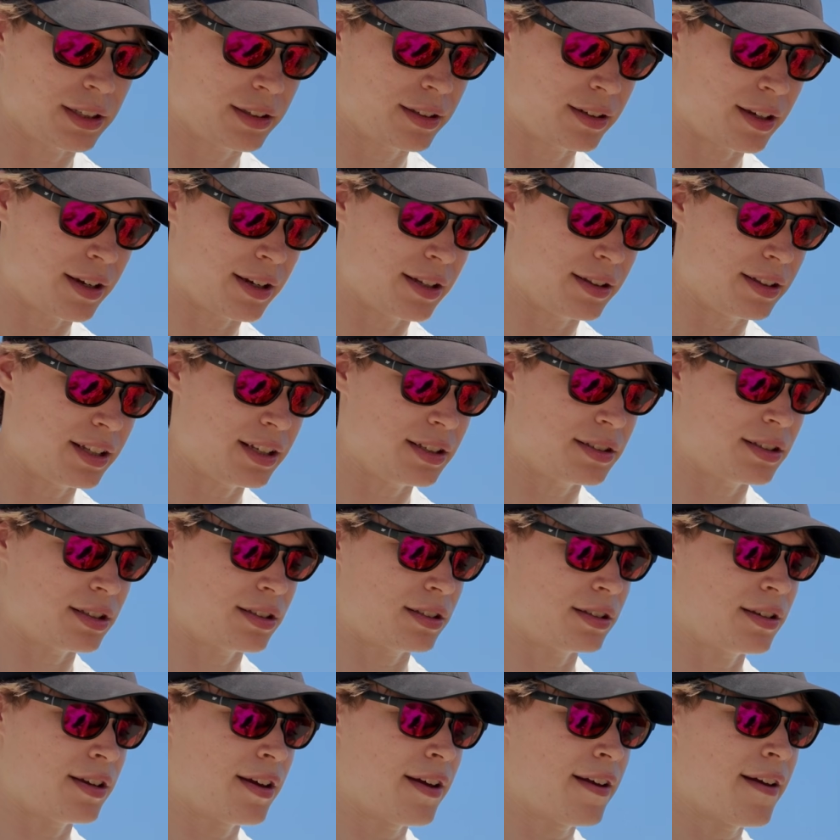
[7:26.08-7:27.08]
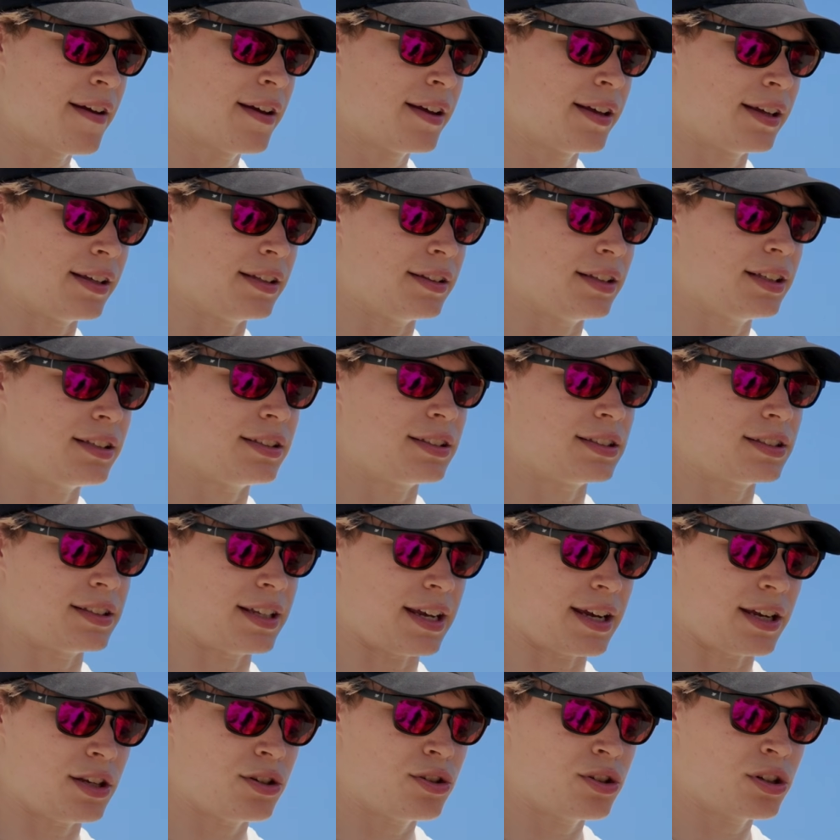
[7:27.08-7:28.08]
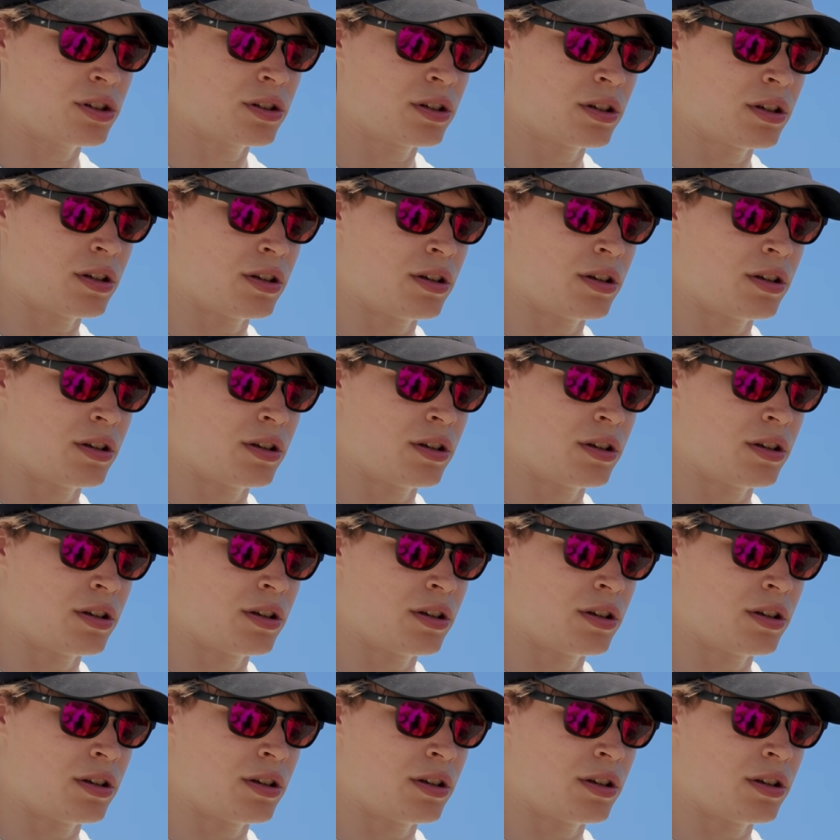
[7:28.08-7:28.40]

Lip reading: it in this stage,